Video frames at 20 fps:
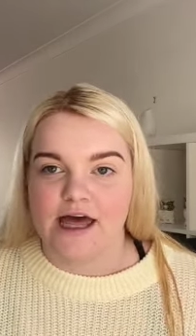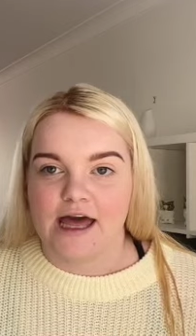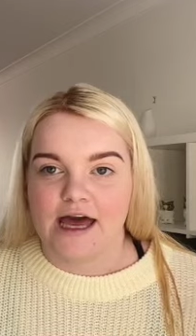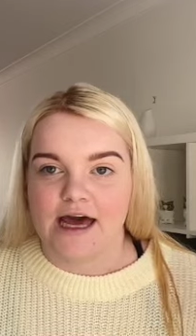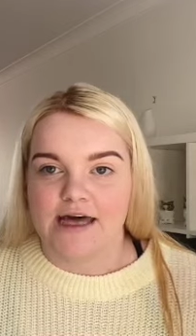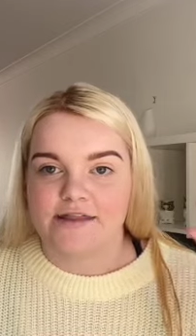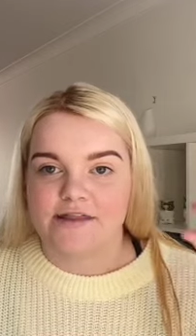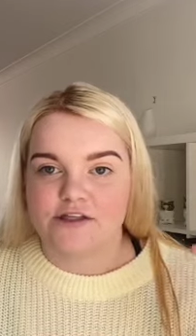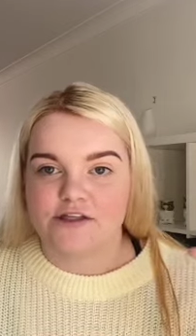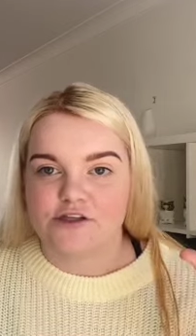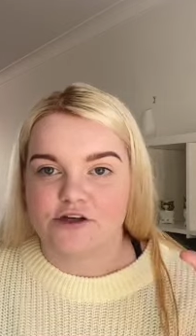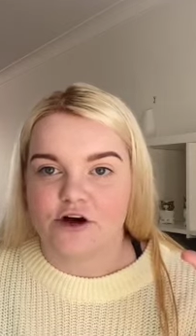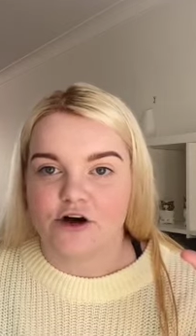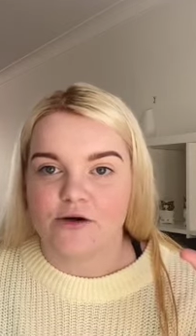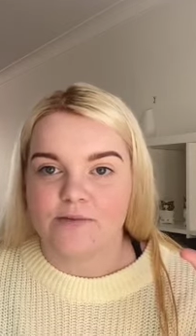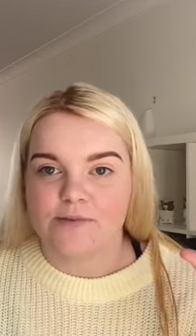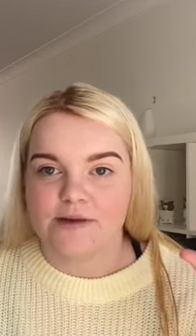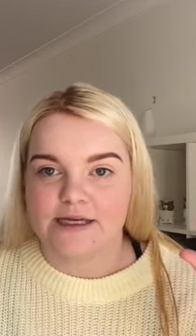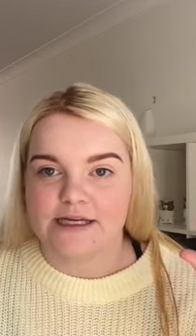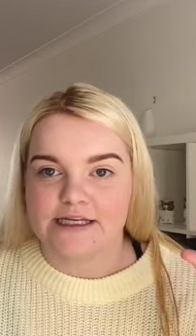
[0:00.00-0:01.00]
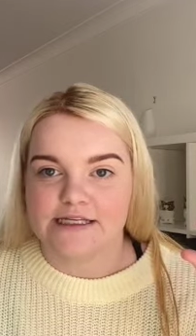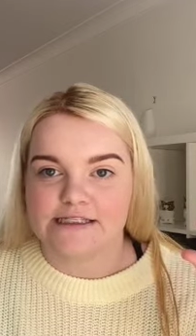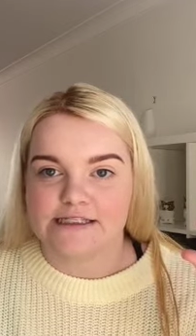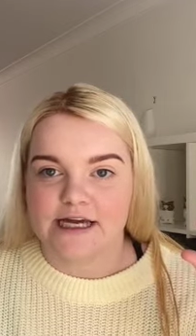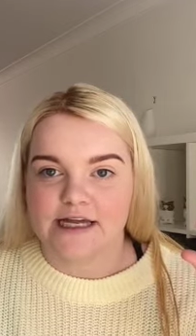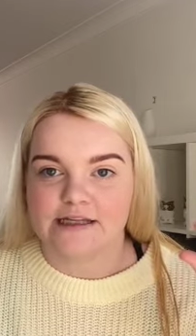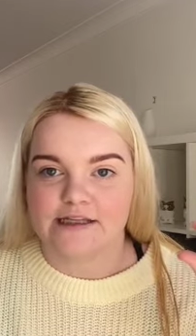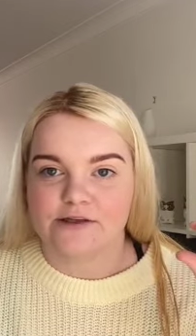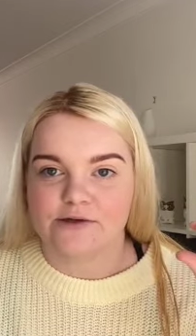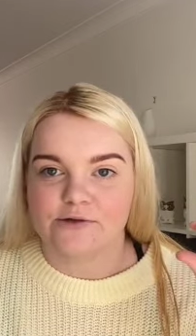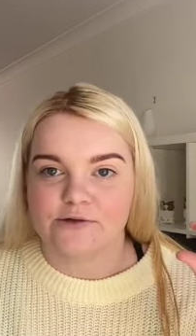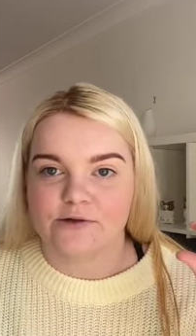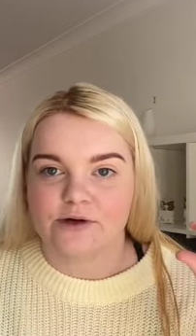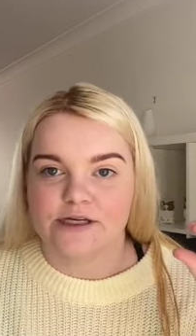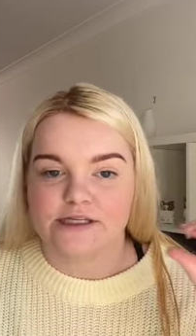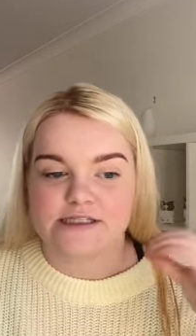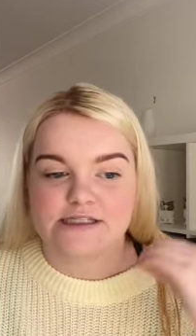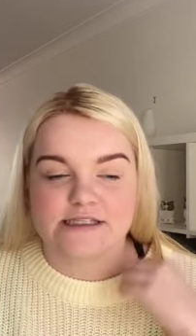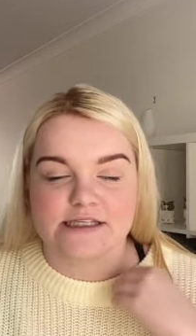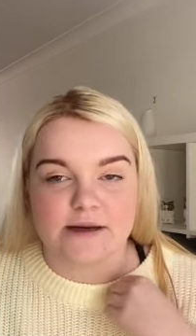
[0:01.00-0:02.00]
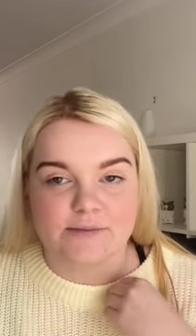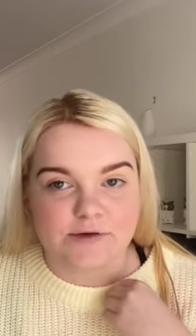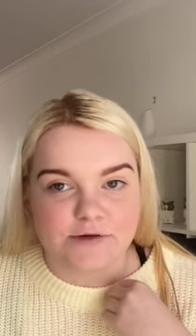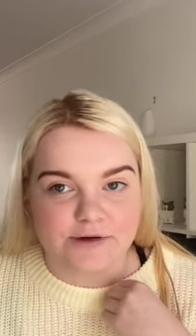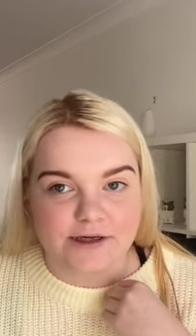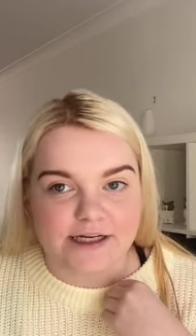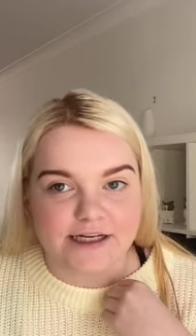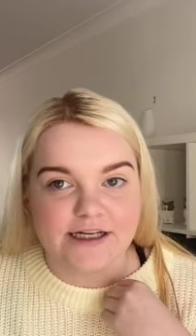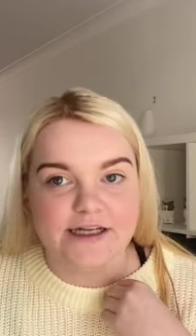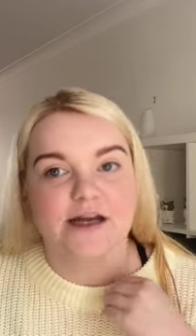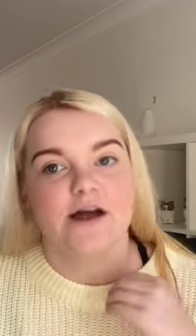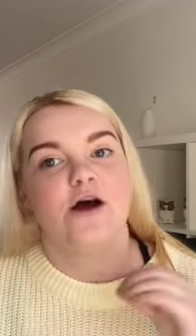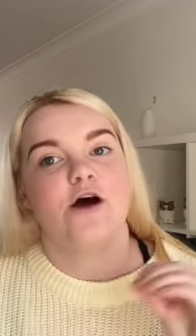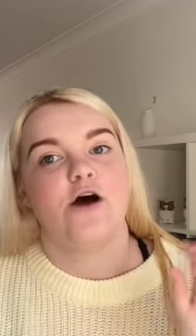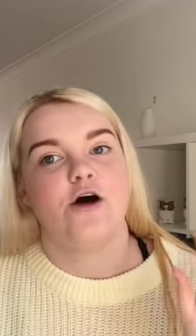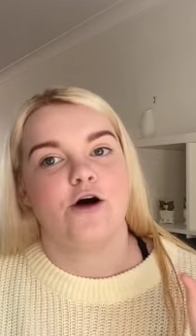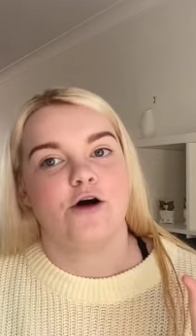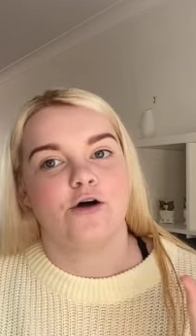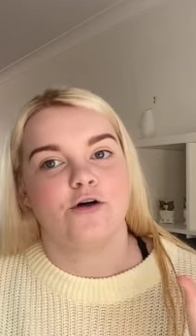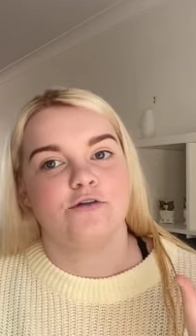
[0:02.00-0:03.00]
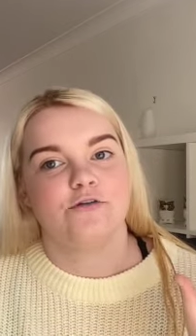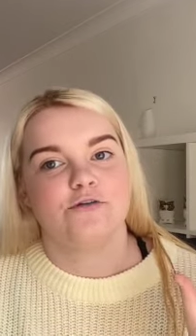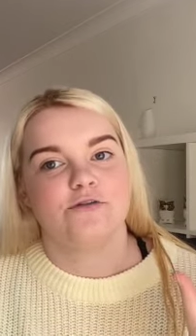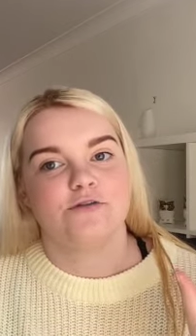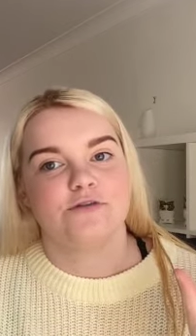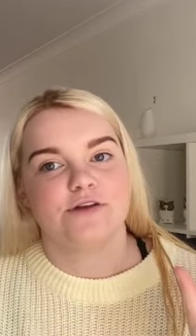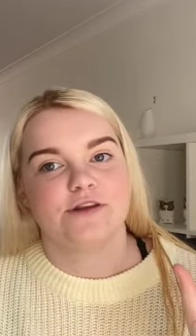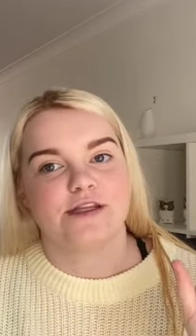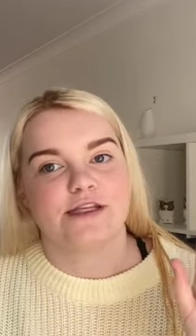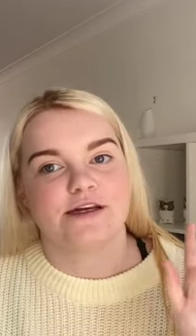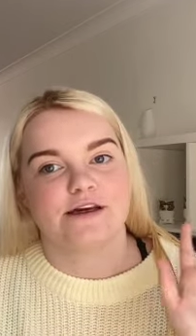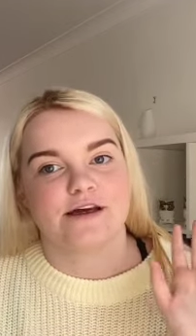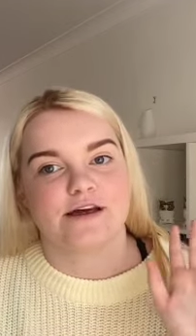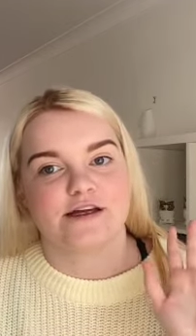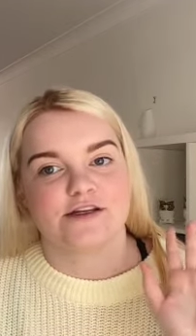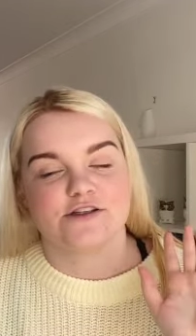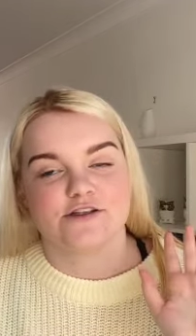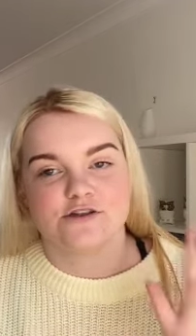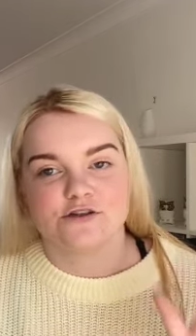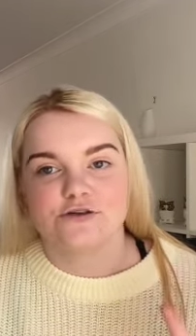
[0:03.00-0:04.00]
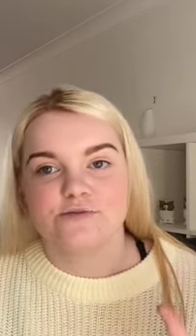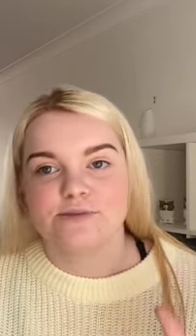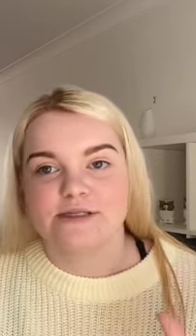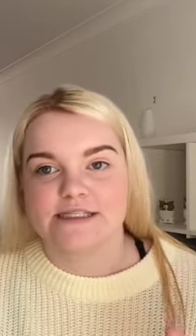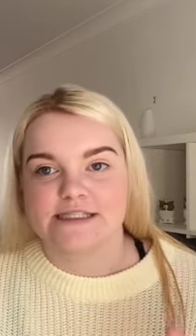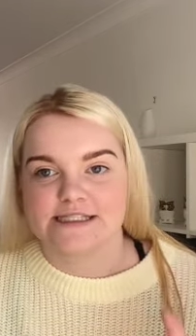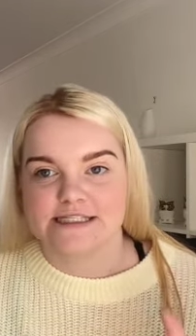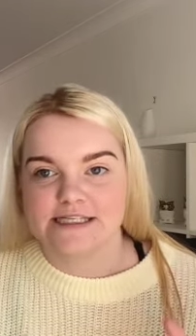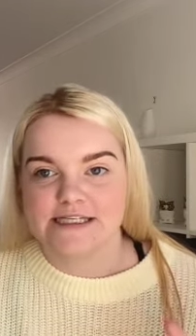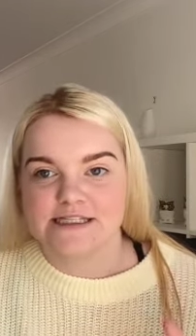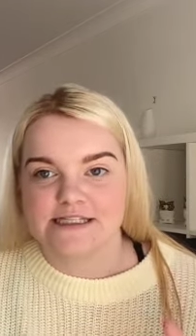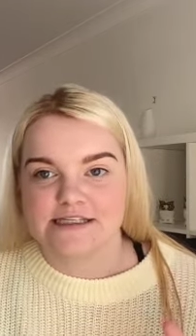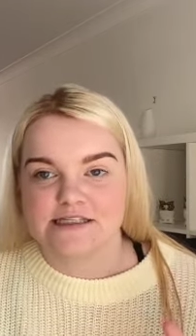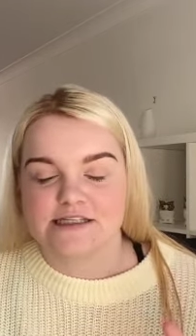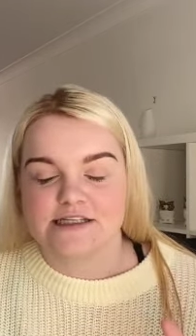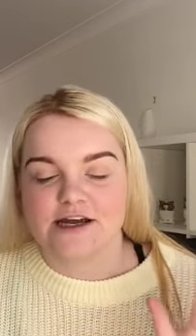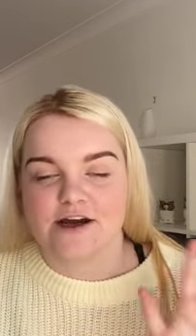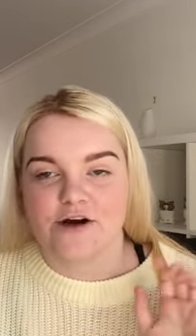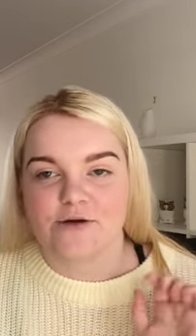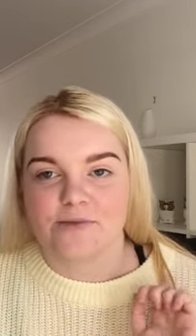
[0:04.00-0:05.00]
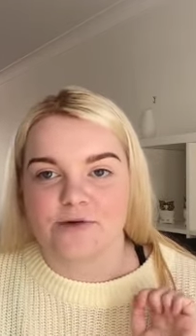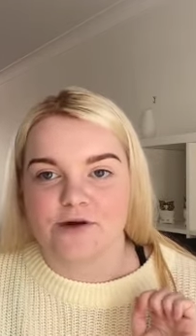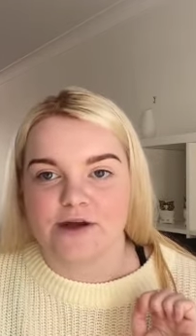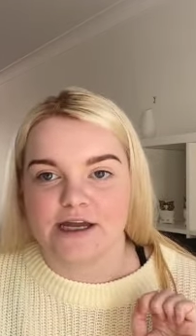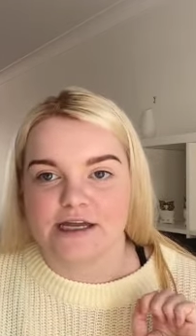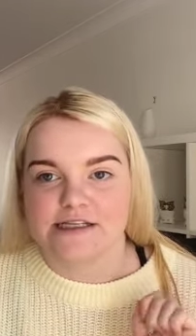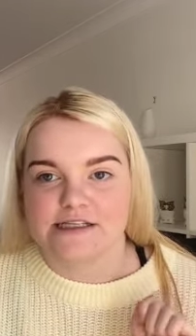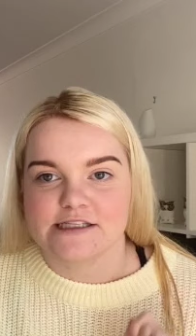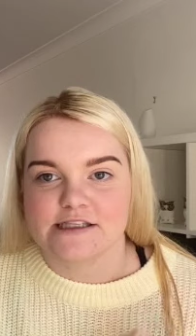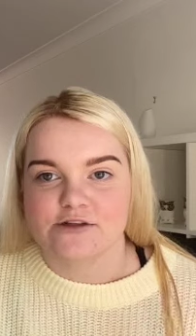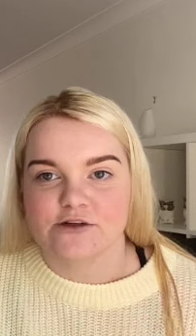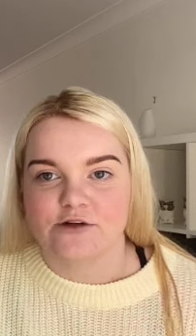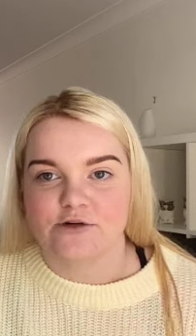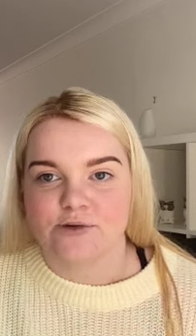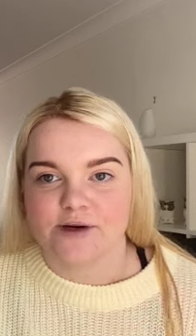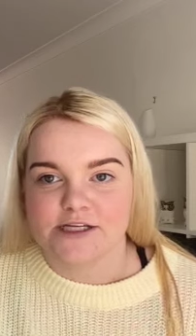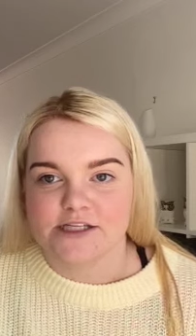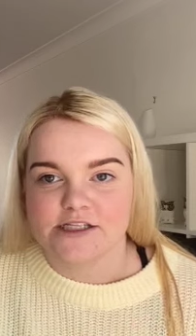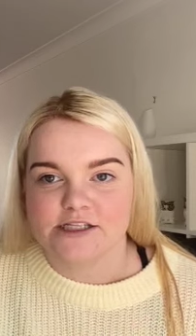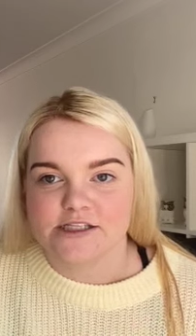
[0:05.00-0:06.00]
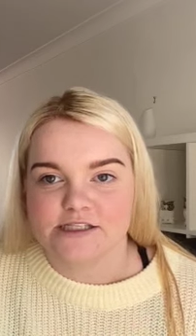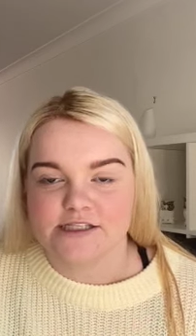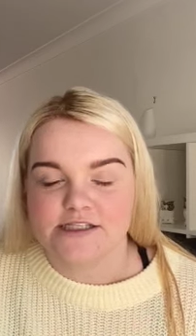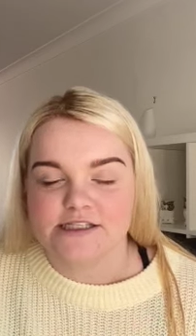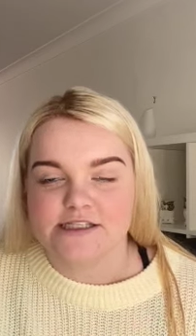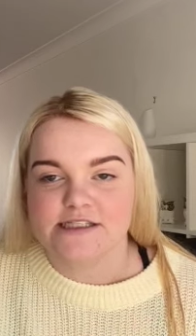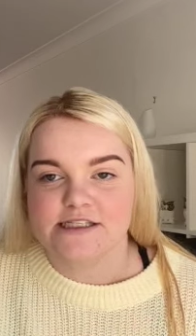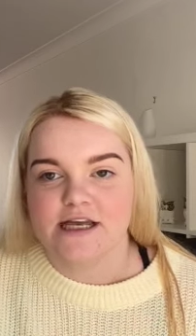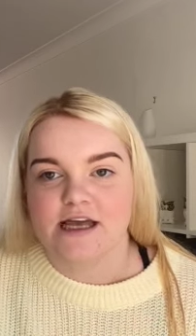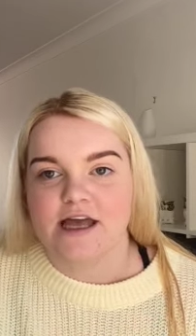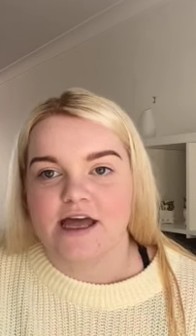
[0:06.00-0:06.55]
At the top is a little summary of the Super 6 to help you answer your questions.